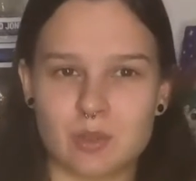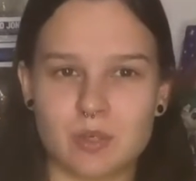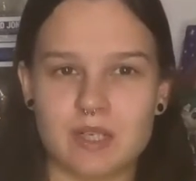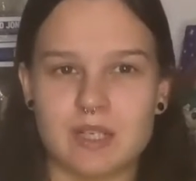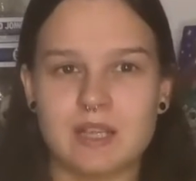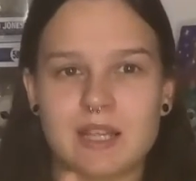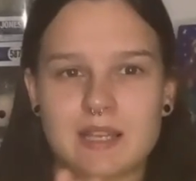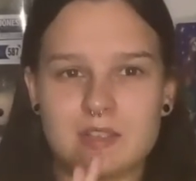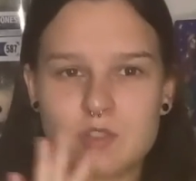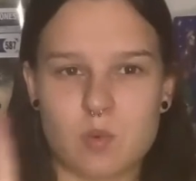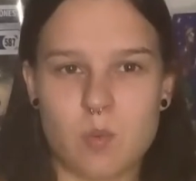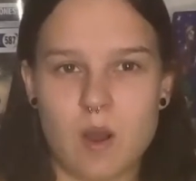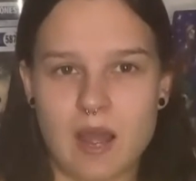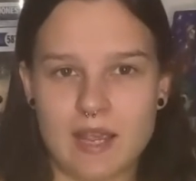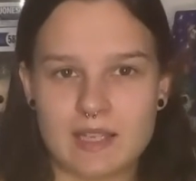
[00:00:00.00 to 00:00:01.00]
to it like
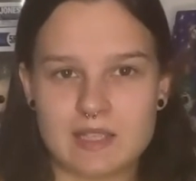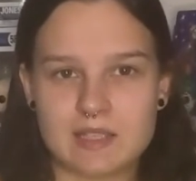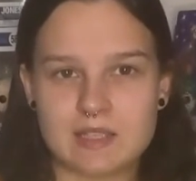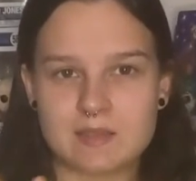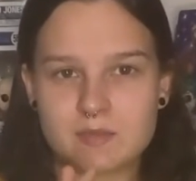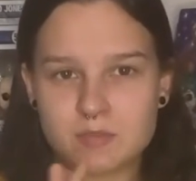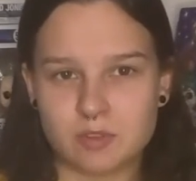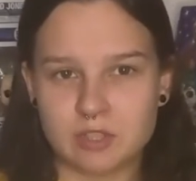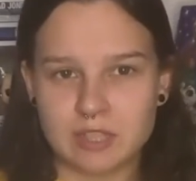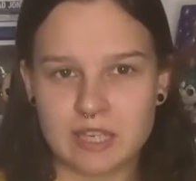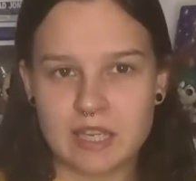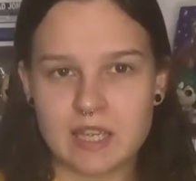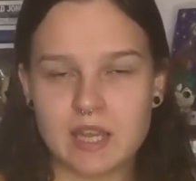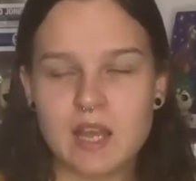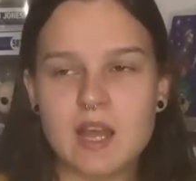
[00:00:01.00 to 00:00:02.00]
twice
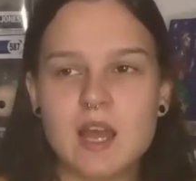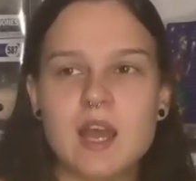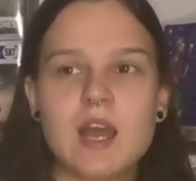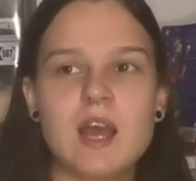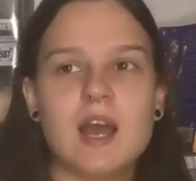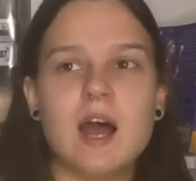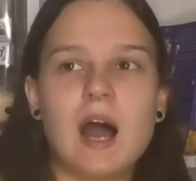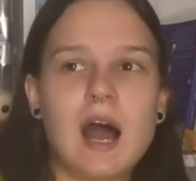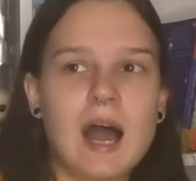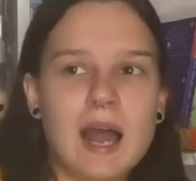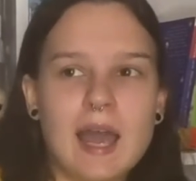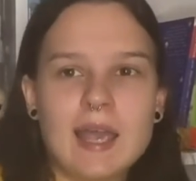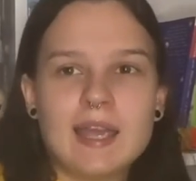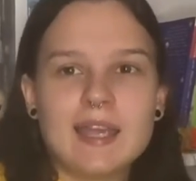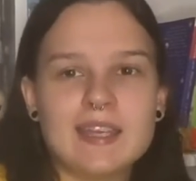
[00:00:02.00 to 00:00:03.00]
fully,
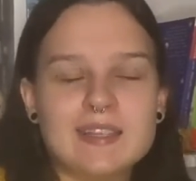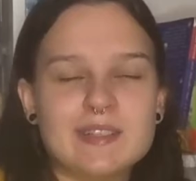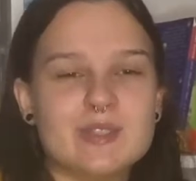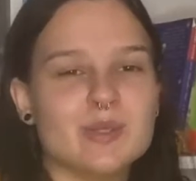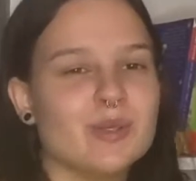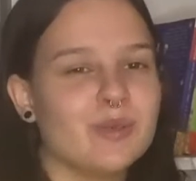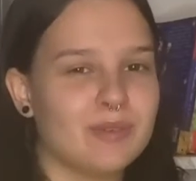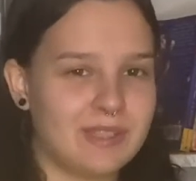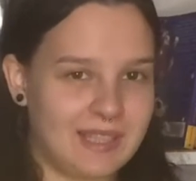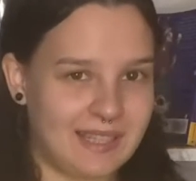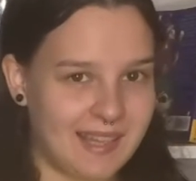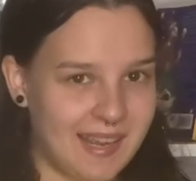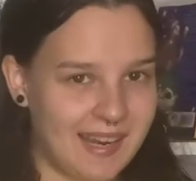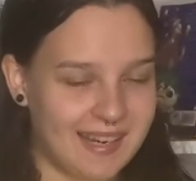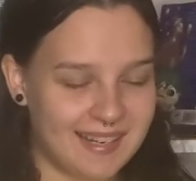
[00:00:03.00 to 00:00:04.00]
I do really
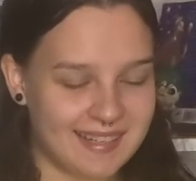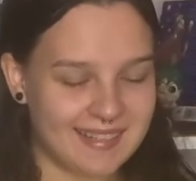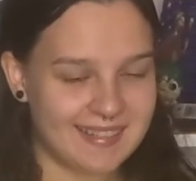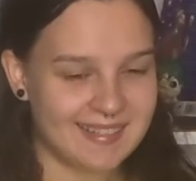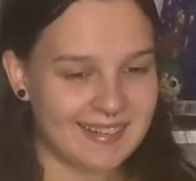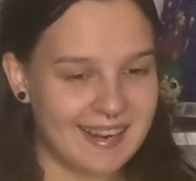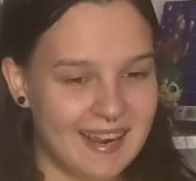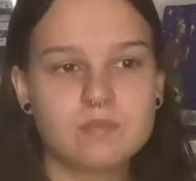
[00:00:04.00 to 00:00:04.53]
like it.